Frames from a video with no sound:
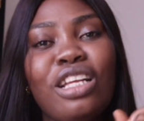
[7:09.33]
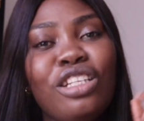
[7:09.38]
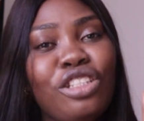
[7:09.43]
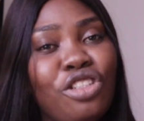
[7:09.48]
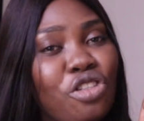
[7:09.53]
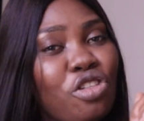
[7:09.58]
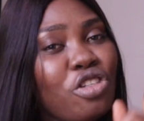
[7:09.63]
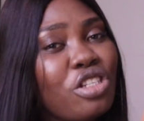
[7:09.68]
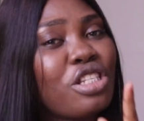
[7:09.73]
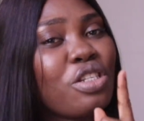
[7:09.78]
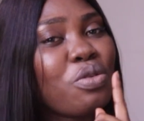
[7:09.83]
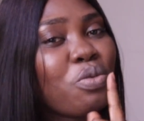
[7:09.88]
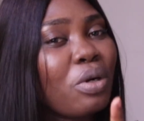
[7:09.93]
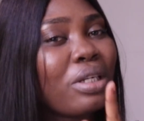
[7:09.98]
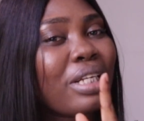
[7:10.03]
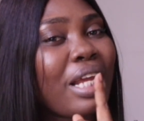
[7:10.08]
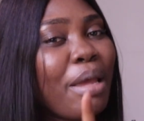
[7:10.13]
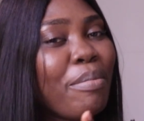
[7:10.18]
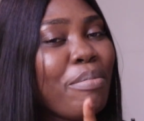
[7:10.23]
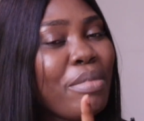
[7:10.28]
do you see
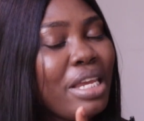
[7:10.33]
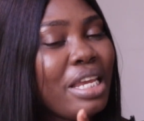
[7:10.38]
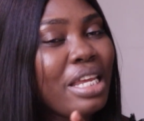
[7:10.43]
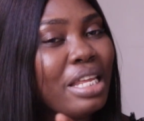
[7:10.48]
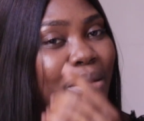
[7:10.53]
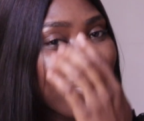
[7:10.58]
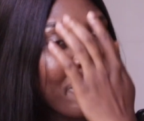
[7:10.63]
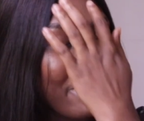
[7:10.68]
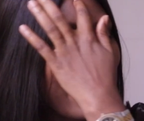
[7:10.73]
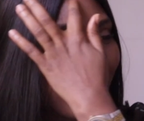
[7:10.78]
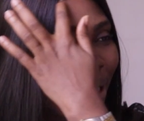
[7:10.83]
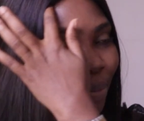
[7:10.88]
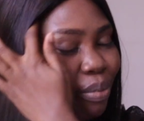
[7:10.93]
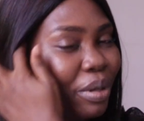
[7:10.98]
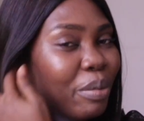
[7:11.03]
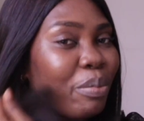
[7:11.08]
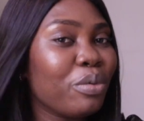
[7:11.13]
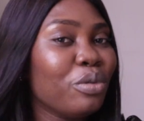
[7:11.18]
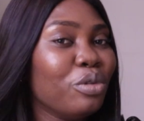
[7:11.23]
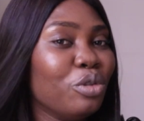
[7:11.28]
what I mean by
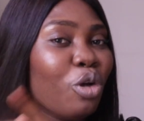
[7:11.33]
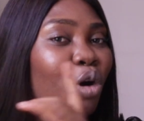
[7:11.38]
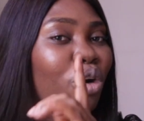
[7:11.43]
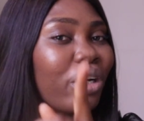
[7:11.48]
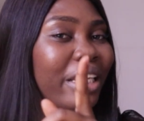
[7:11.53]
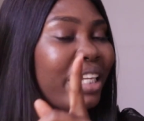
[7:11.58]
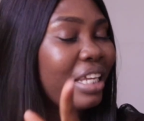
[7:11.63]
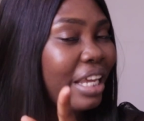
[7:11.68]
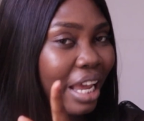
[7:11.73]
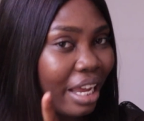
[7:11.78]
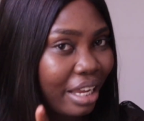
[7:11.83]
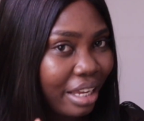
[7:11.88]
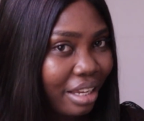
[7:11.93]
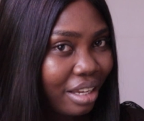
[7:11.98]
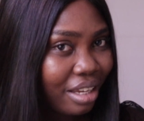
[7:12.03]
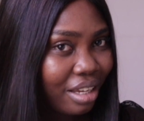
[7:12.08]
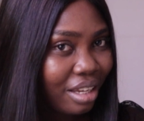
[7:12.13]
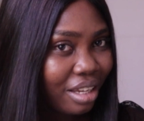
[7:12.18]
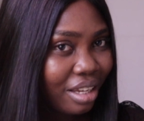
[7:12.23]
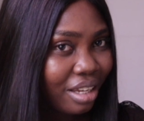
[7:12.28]
people don't care?
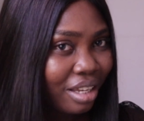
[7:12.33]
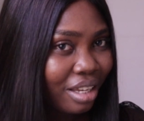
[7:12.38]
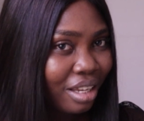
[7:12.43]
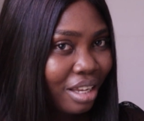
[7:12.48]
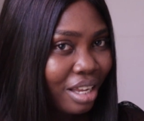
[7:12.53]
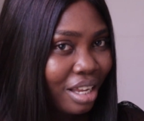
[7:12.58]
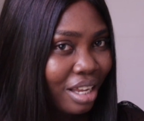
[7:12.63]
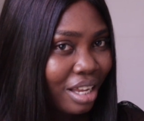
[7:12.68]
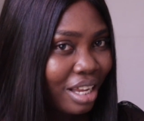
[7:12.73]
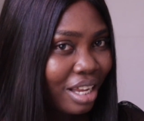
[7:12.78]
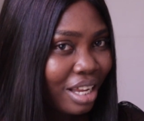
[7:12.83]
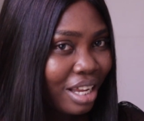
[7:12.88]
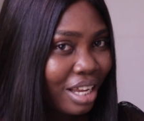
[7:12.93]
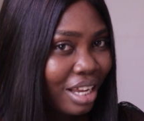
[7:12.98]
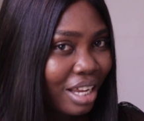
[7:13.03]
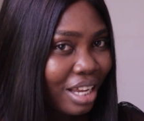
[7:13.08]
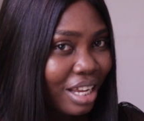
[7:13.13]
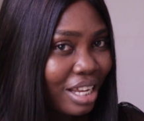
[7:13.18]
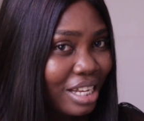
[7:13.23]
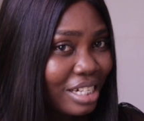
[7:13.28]

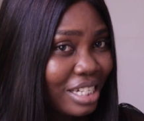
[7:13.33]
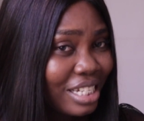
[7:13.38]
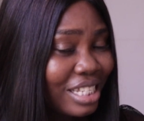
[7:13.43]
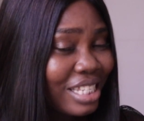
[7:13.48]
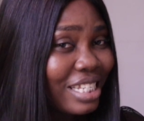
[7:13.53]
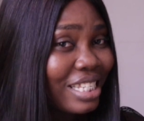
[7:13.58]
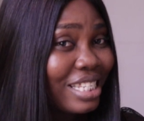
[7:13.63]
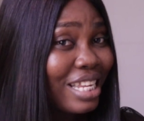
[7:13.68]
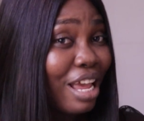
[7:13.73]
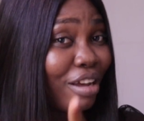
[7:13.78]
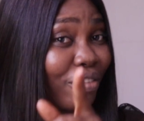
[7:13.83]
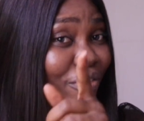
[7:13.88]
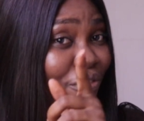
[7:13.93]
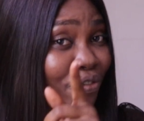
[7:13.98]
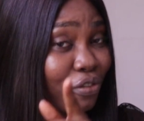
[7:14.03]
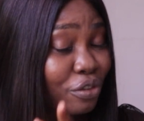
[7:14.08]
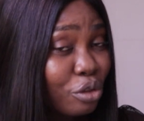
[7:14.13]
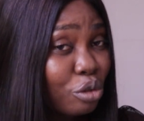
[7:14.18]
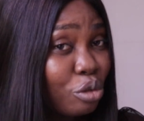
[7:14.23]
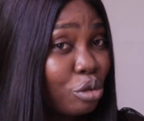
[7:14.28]
This is a
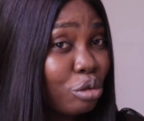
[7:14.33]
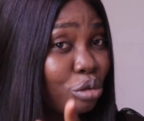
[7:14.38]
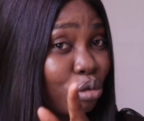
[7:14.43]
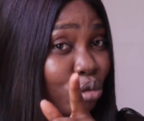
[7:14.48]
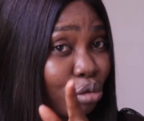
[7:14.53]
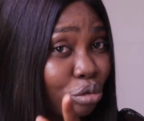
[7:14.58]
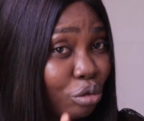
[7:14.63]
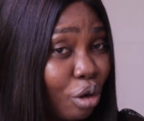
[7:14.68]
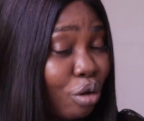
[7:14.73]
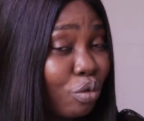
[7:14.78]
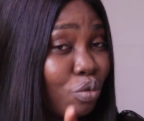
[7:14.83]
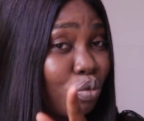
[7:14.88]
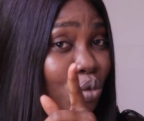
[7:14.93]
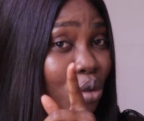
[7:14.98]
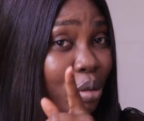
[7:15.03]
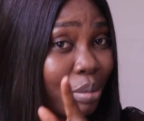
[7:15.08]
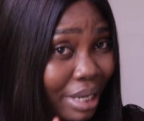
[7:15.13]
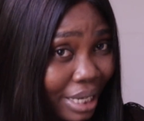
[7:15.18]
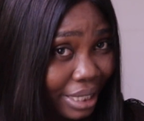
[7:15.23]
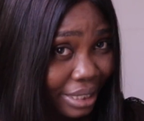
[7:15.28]
full grown
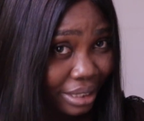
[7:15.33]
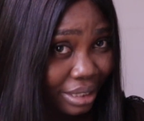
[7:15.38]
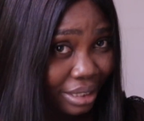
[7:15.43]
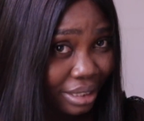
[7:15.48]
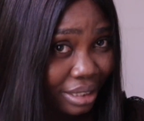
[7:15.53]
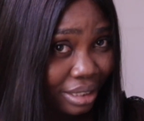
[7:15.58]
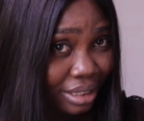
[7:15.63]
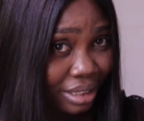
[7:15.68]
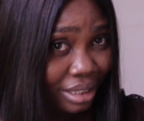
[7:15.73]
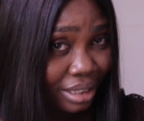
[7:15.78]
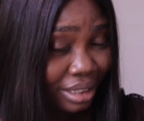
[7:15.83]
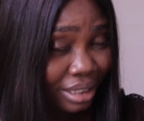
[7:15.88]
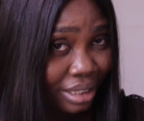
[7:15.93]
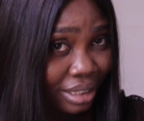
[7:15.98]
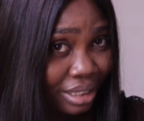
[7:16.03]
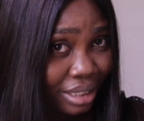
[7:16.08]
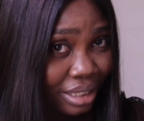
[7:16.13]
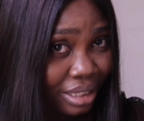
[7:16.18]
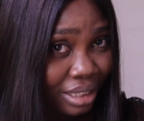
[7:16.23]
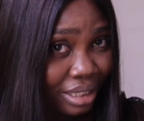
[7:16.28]
woman
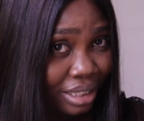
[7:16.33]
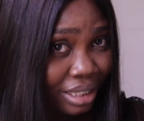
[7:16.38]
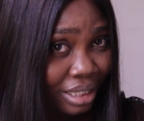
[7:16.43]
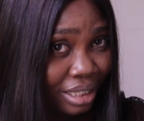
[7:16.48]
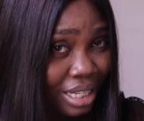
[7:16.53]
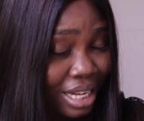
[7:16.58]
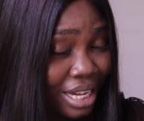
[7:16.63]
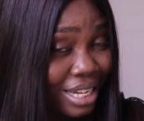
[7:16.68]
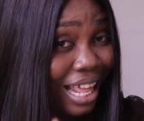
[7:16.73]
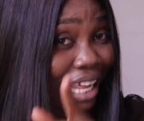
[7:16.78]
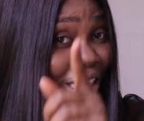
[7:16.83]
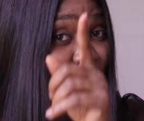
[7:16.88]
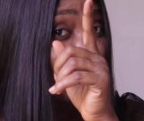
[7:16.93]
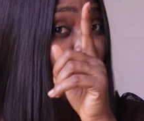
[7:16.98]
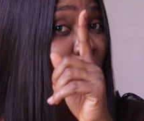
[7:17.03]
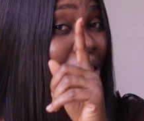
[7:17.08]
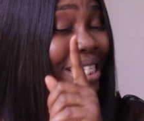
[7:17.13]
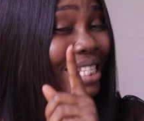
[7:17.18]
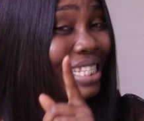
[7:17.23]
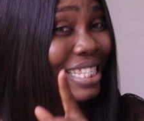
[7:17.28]
that
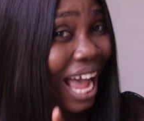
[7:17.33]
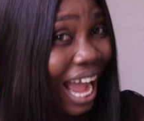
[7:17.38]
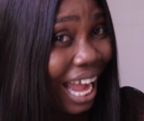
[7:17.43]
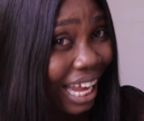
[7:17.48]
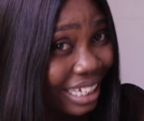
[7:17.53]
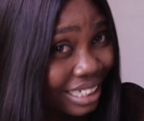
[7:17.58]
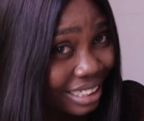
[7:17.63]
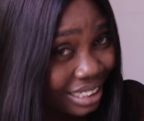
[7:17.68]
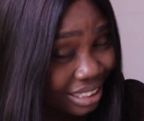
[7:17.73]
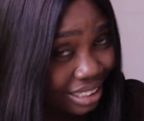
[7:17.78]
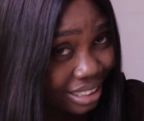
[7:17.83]
just died,